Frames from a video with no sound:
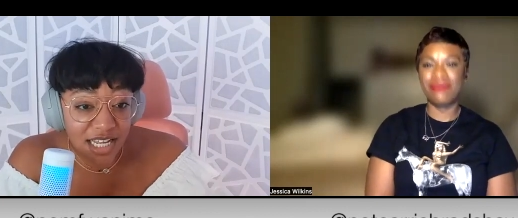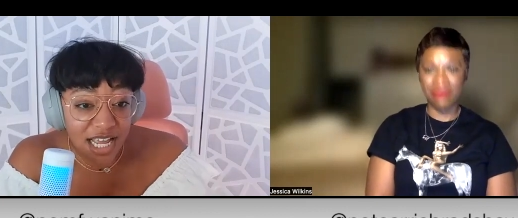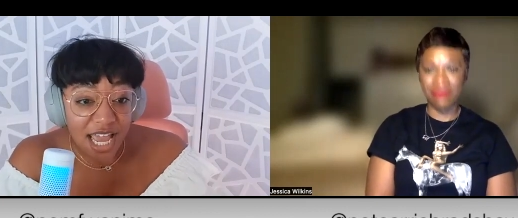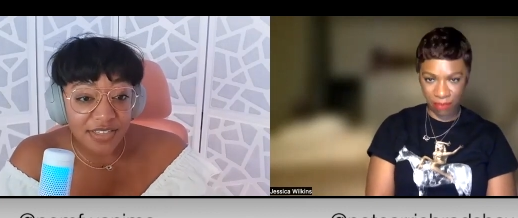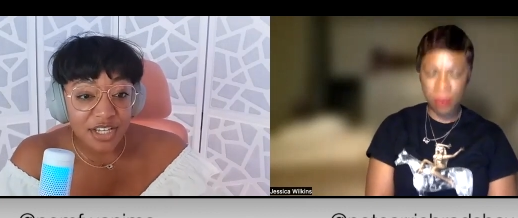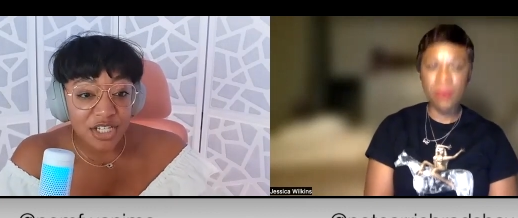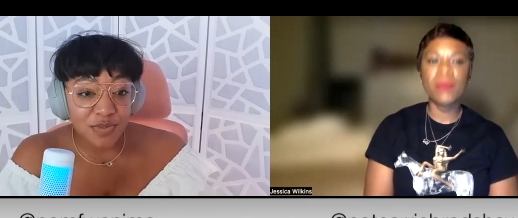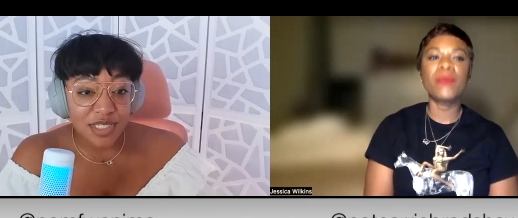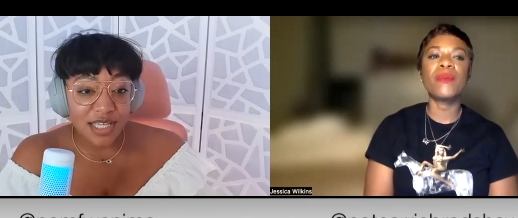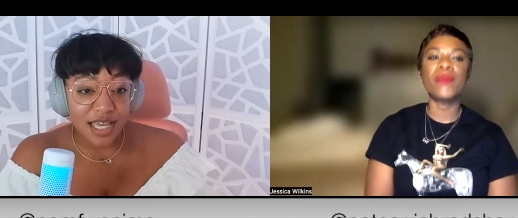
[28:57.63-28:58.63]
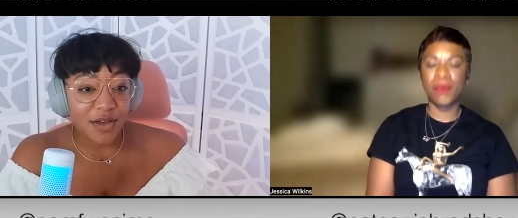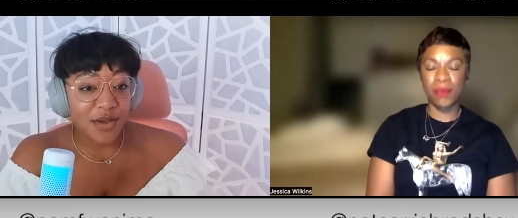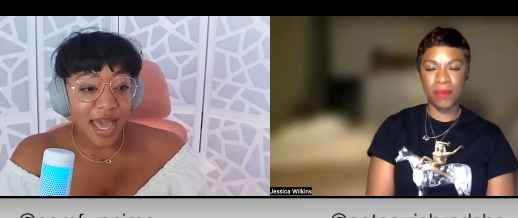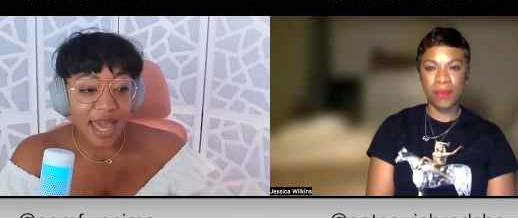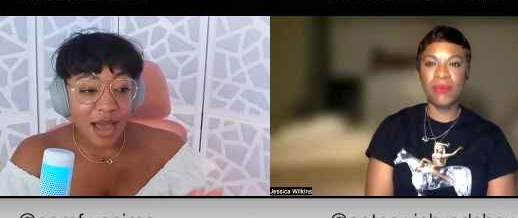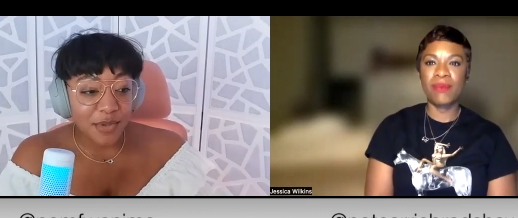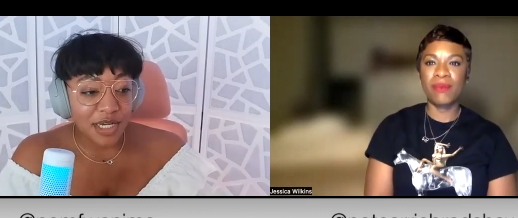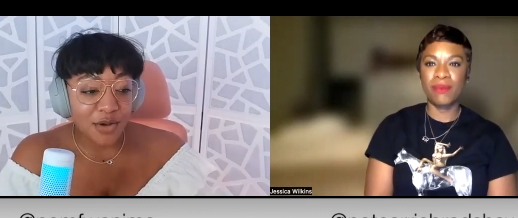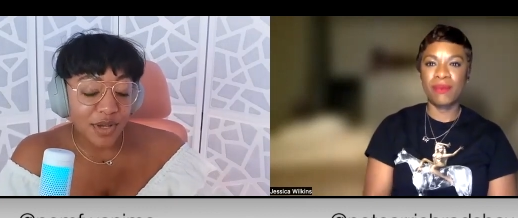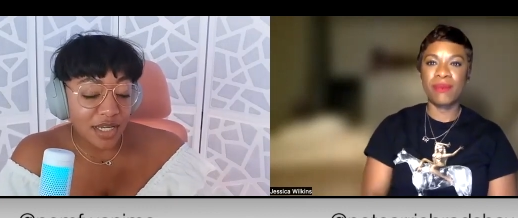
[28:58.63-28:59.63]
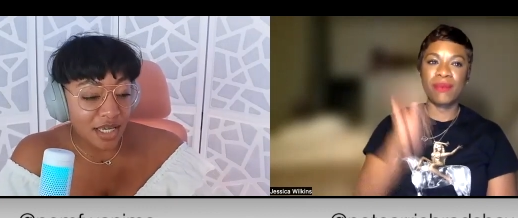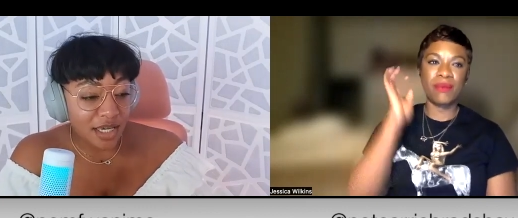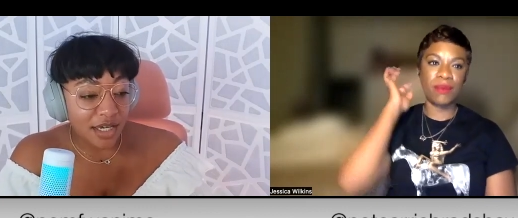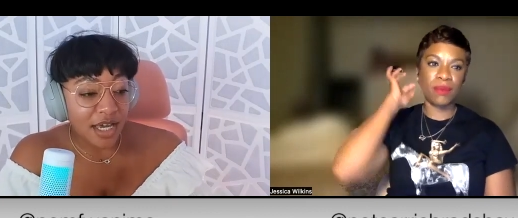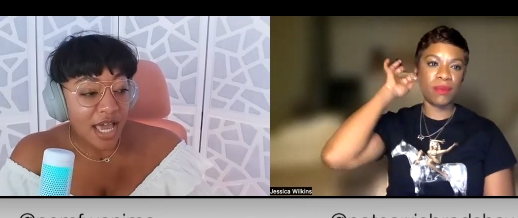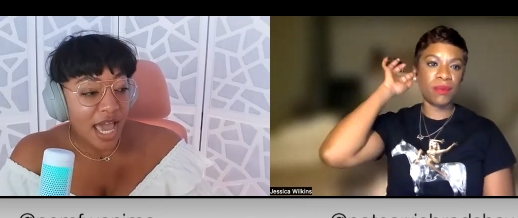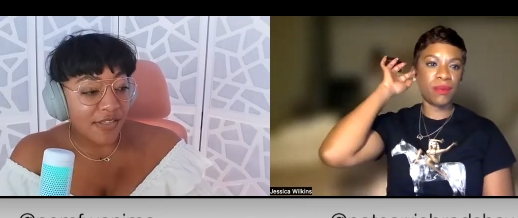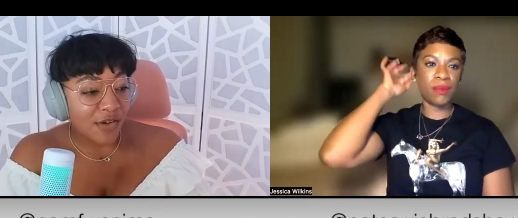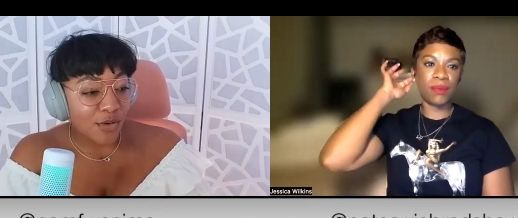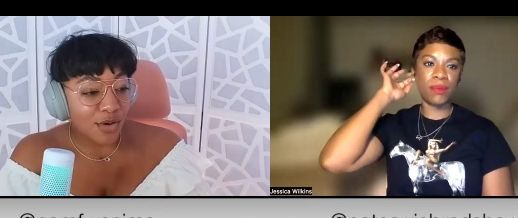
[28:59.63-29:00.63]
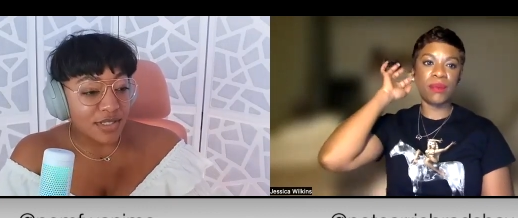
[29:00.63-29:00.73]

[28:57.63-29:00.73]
Speaker 1: And then she was like, okay, I'm going to go in here. And then Coral's